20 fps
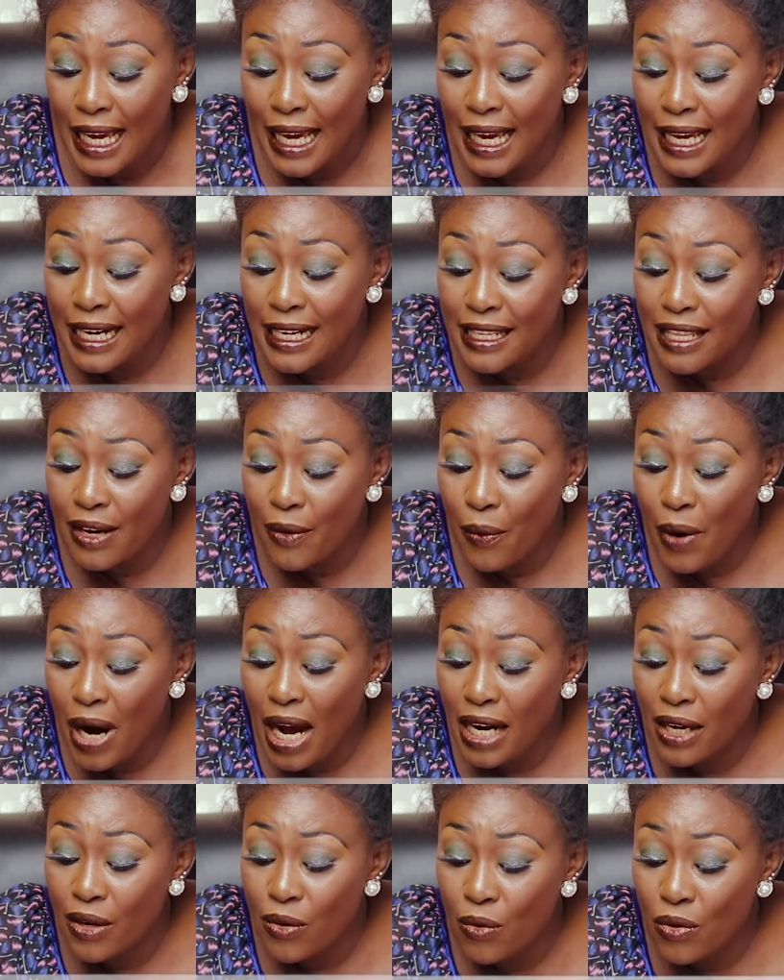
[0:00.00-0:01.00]
And the
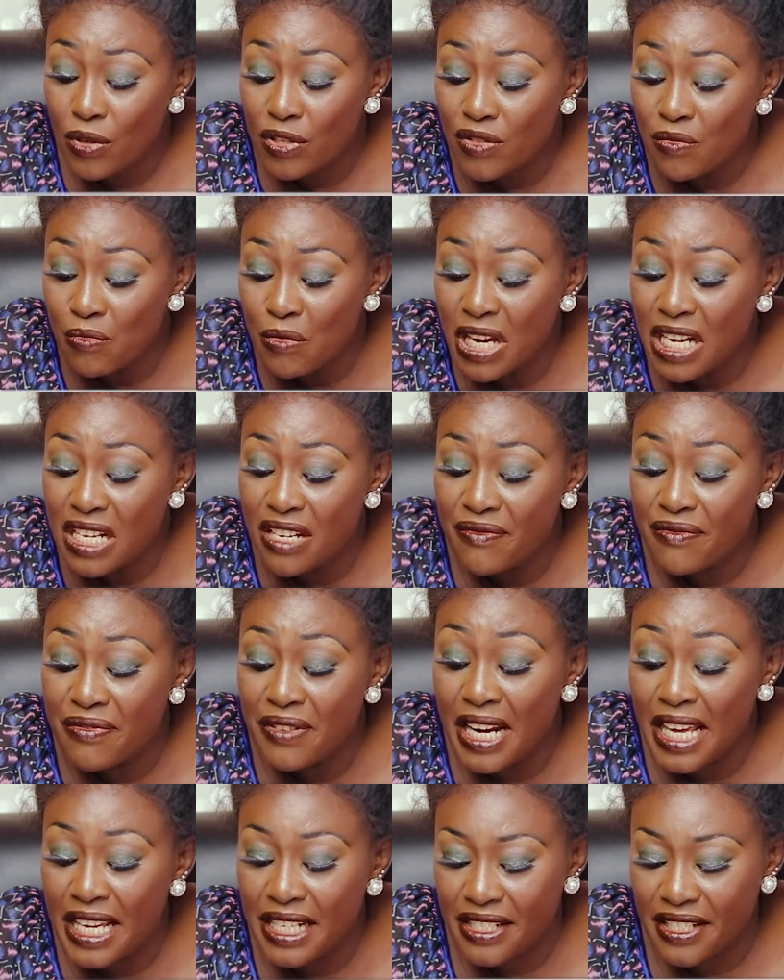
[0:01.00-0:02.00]
Word was made
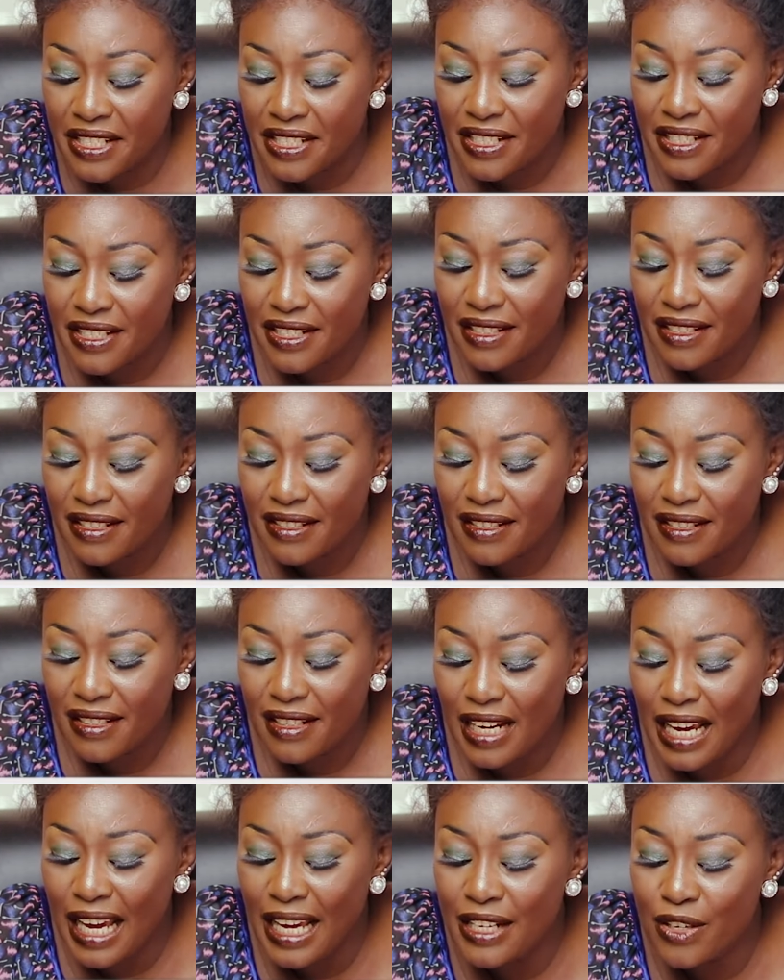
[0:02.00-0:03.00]
flesh
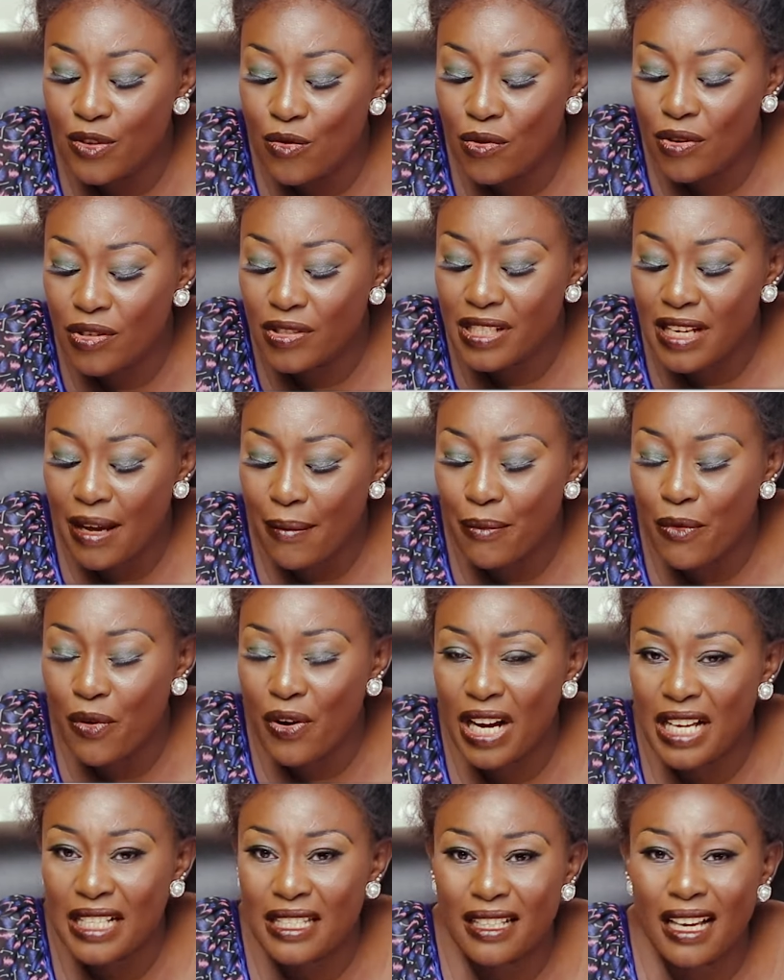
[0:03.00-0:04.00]
and dwelt
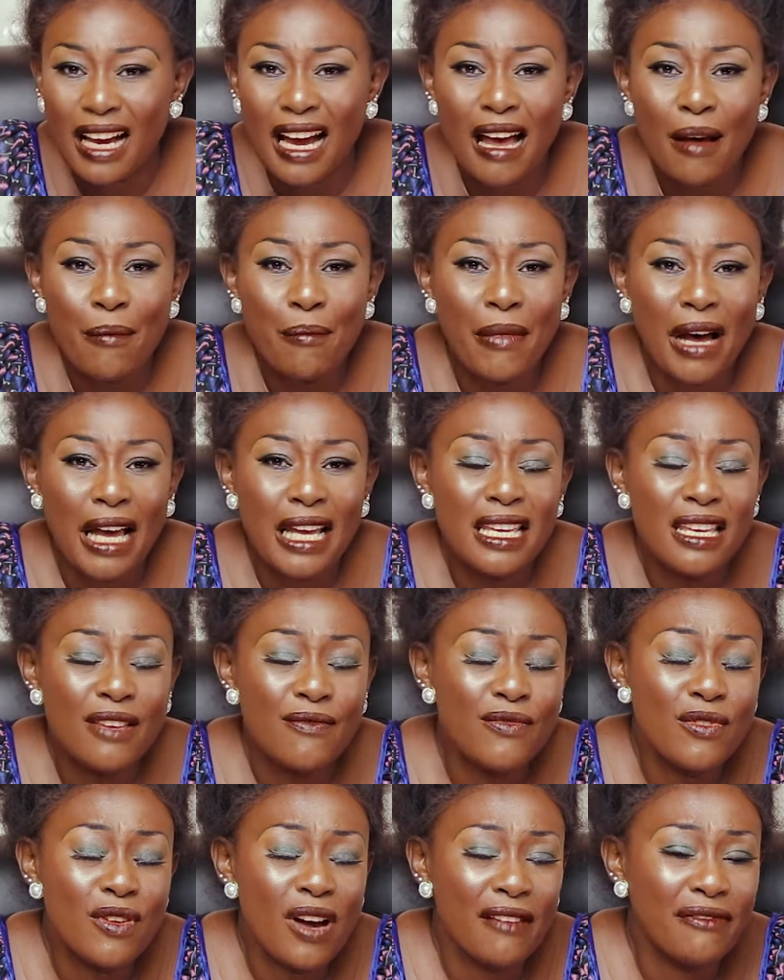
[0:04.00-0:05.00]
among us. Come,
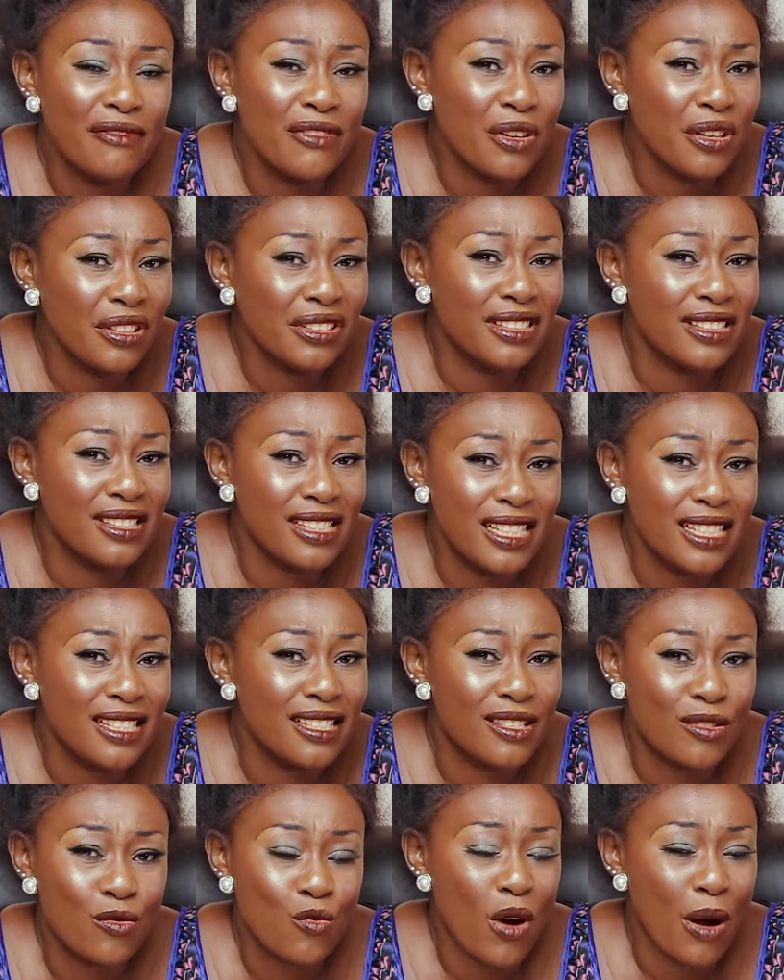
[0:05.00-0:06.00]
if you have not
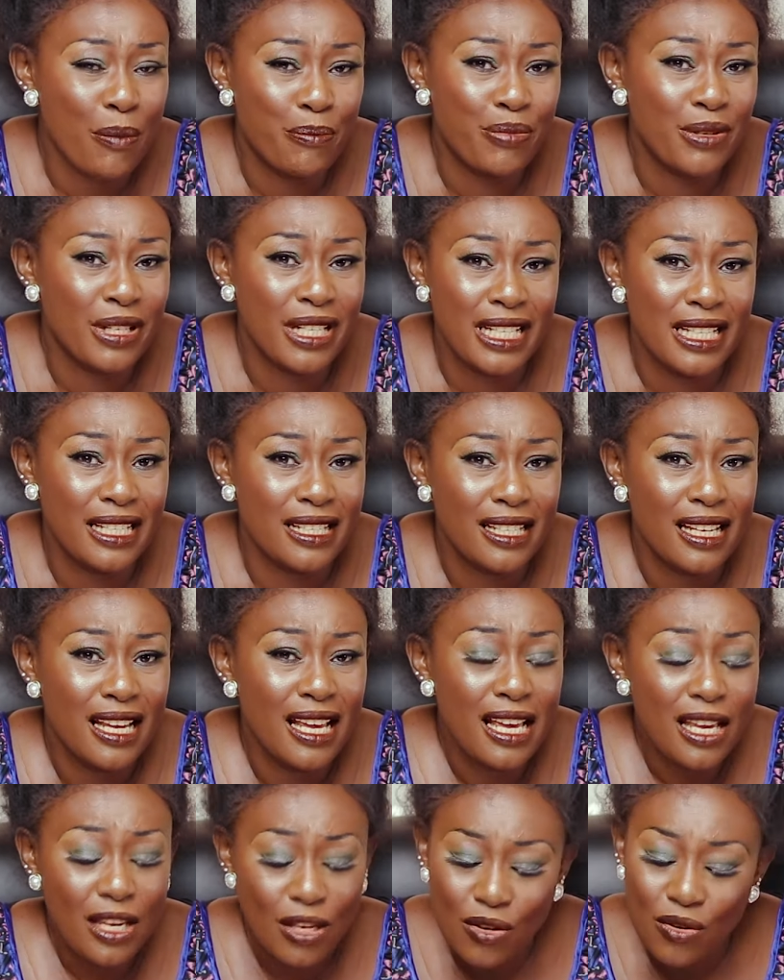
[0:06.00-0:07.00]
reached to a place,
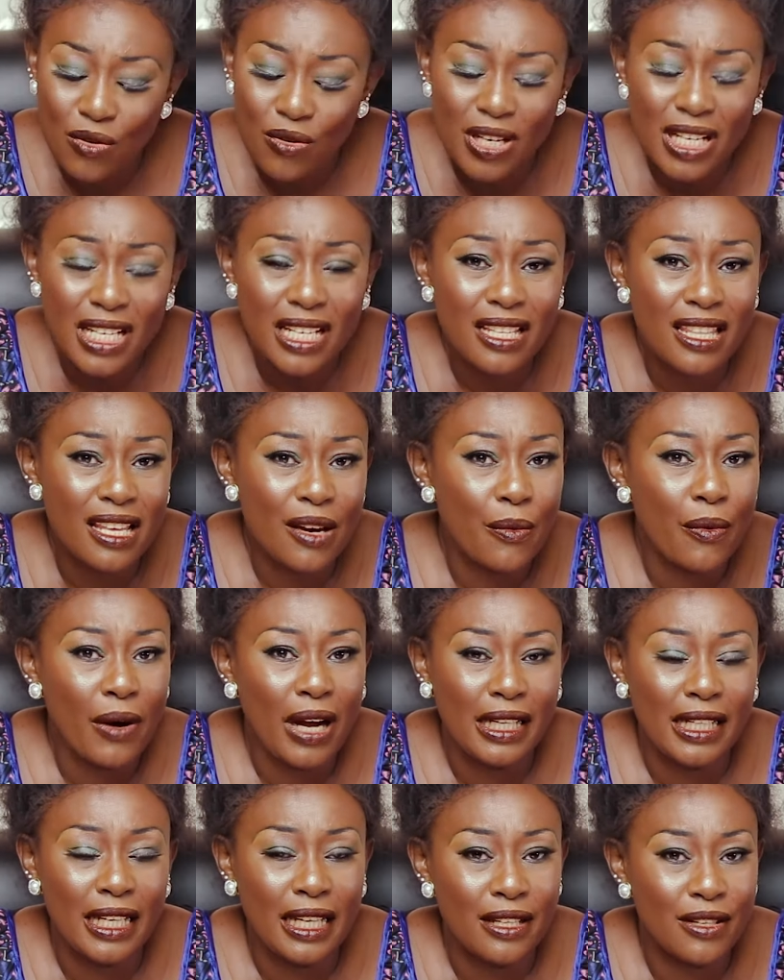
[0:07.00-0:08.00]
you read the
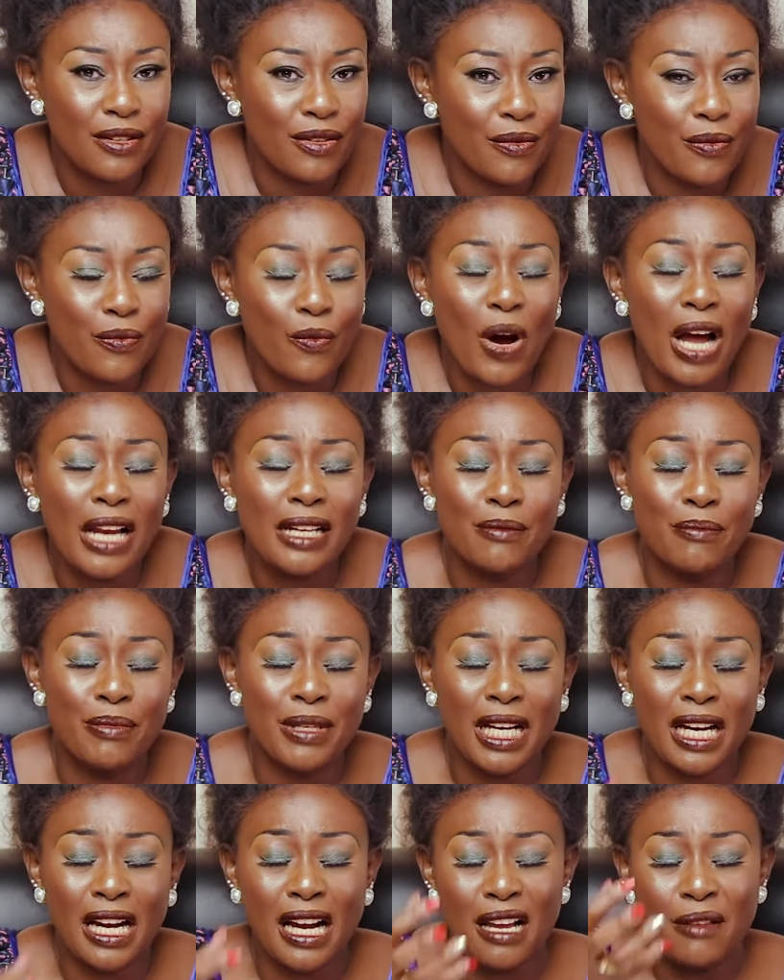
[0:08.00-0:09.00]
Word and the Word
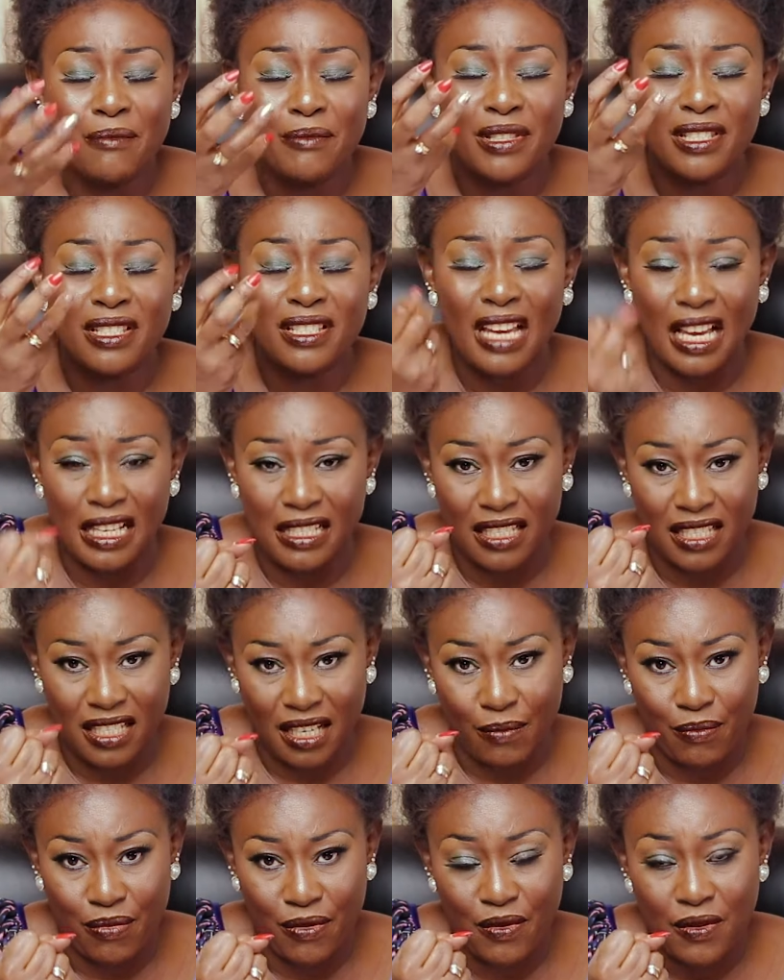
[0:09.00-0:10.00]
becomes
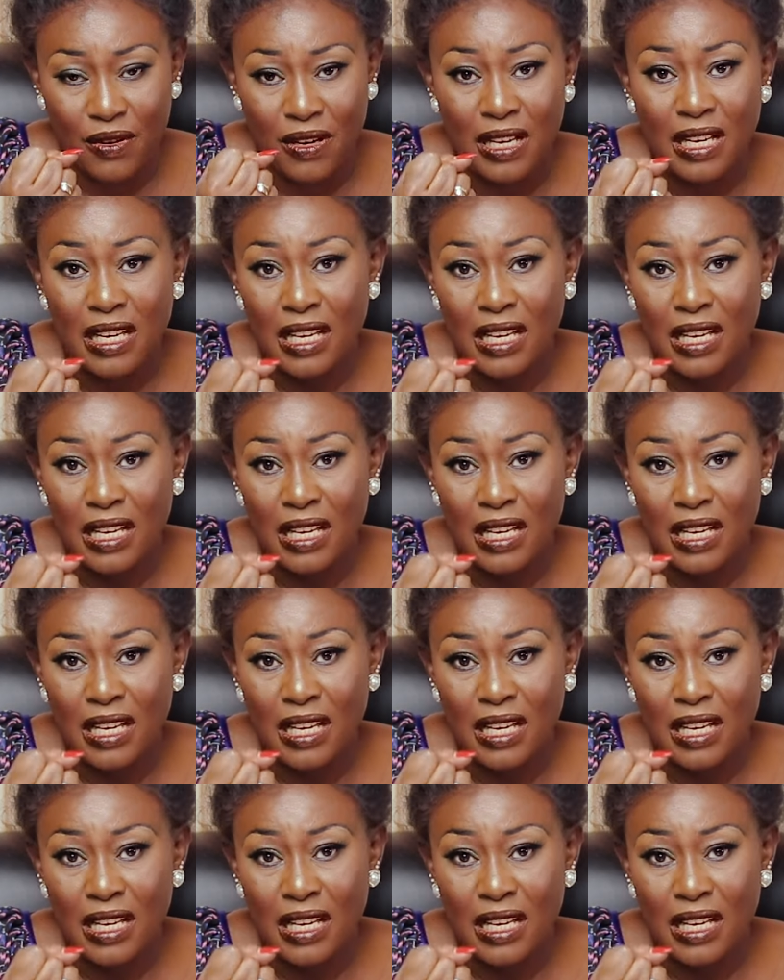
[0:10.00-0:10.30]
tangible.